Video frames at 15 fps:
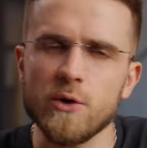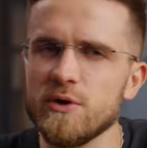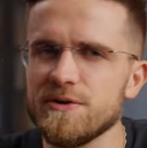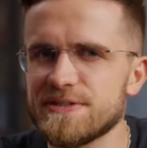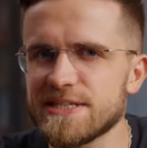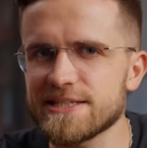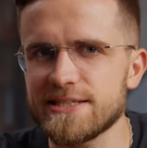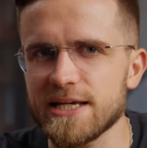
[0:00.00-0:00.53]
we've
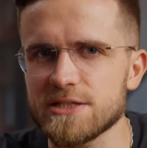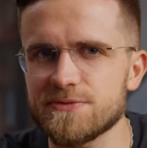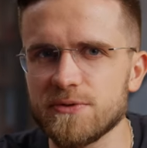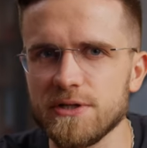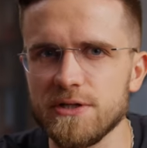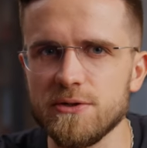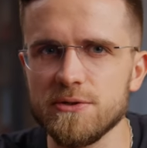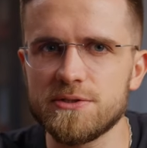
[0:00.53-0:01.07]

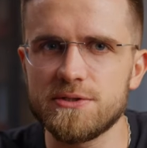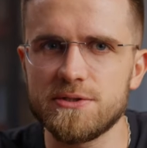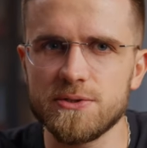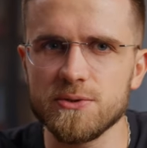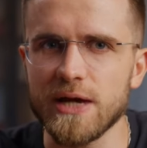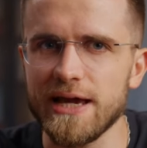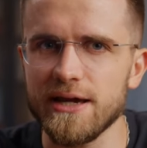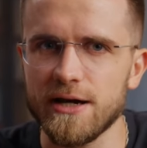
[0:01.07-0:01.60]
successfully used
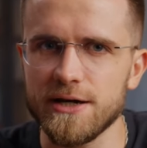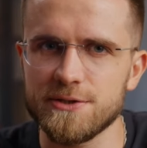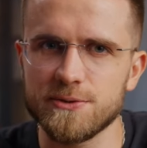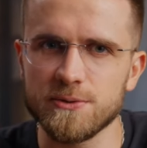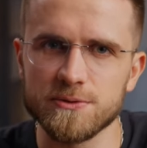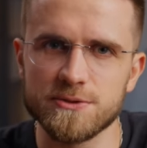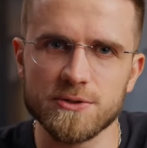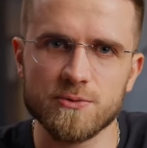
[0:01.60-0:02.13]
two AI
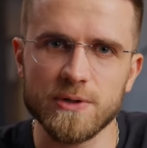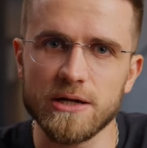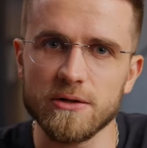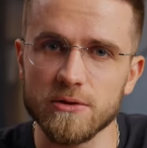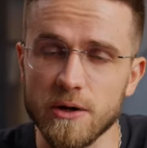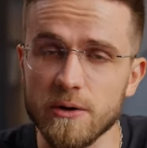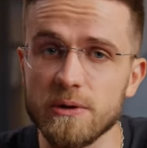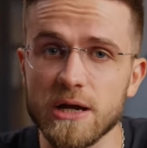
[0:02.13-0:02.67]
tools to create a
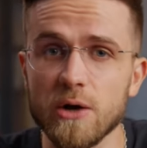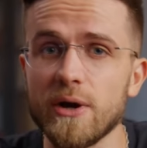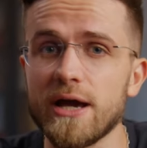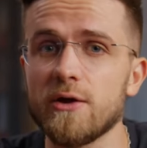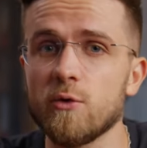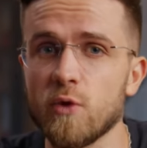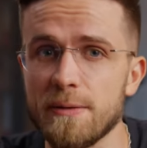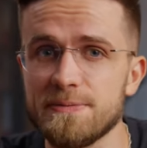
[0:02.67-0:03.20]
logo
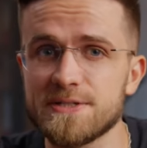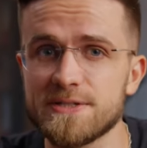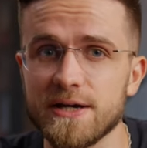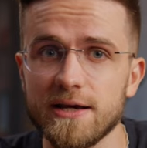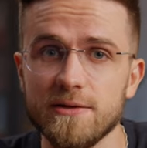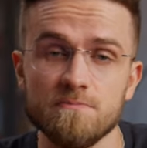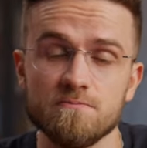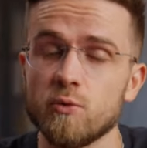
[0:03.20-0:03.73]
and a
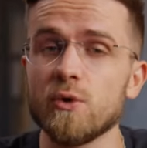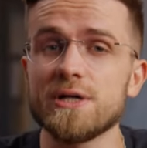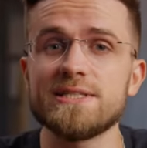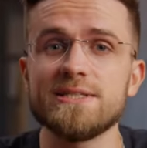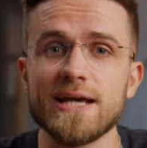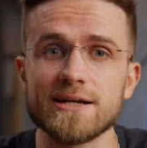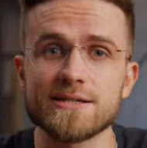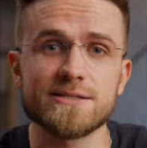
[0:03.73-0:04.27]
website, what's
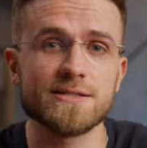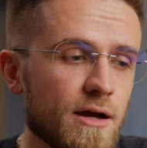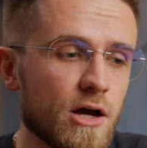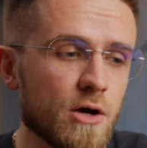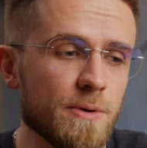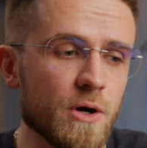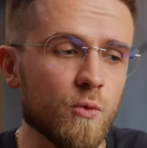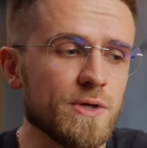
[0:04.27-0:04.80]
next? How
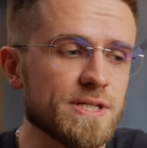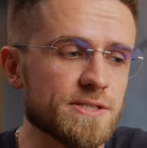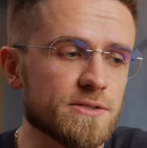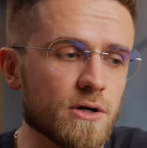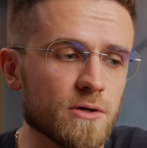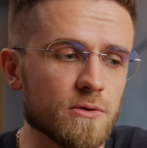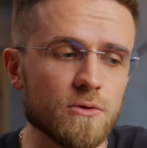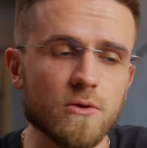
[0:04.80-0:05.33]
about we
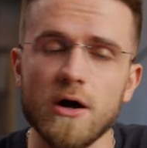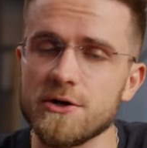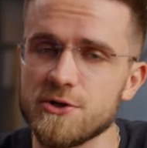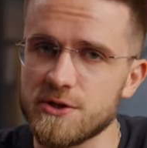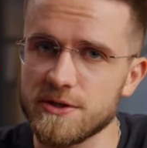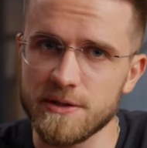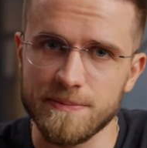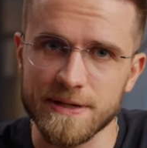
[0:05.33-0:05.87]
start
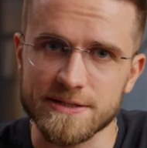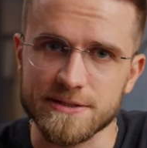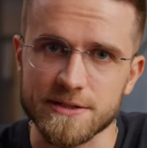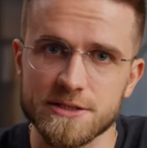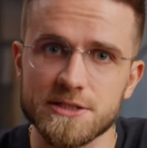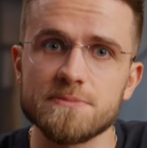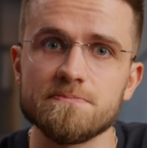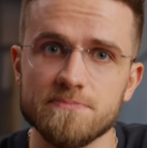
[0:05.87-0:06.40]
launching the
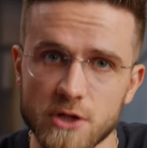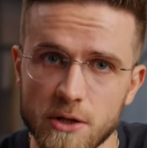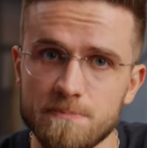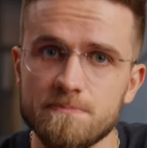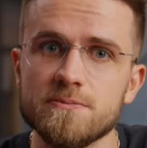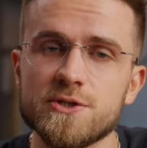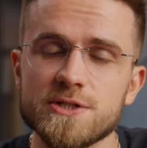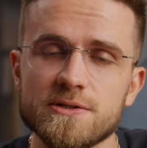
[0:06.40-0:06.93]
business?
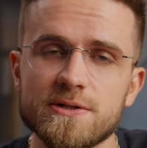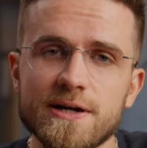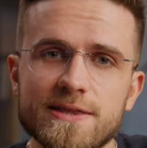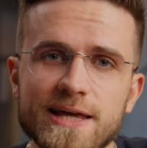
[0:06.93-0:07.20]
Yep, just like